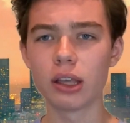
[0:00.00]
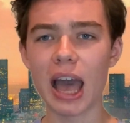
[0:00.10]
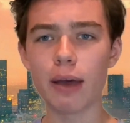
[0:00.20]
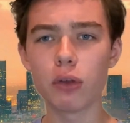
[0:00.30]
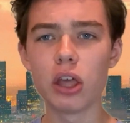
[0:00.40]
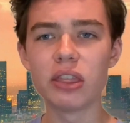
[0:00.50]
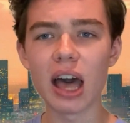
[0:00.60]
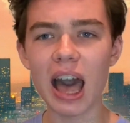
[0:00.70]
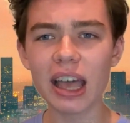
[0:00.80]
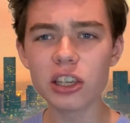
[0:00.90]
have the
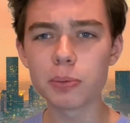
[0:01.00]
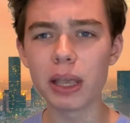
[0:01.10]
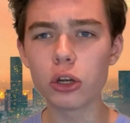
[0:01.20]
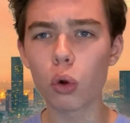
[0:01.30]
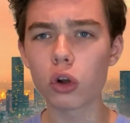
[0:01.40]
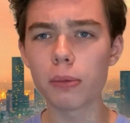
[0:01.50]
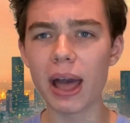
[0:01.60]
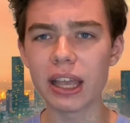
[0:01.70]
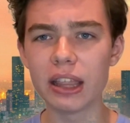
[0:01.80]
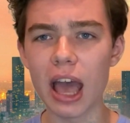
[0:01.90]
highest paid
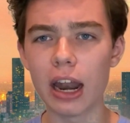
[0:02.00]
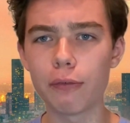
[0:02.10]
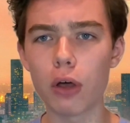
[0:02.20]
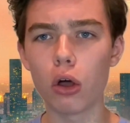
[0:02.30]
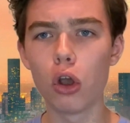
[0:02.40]
quarterback in the NFL,